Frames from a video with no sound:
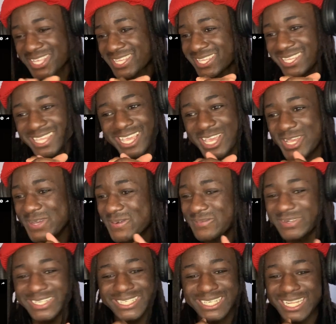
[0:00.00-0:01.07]
Yeah,
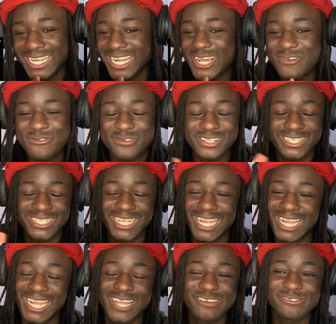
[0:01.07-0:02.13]
man. I love it. I
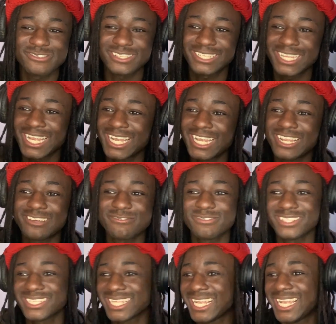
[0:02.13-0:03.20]
love it. I love
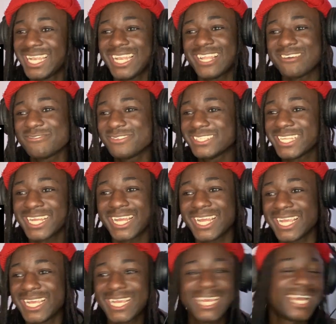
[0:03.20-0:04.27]
it. I love it. I
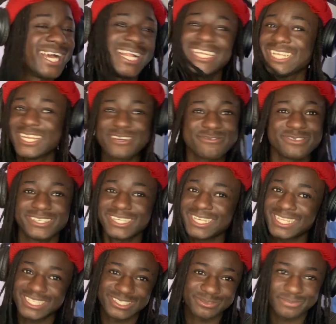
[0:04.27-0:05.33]
can't love it
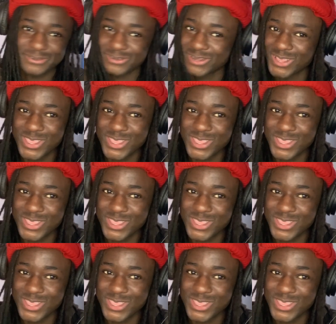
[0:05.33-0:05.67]
less, bro.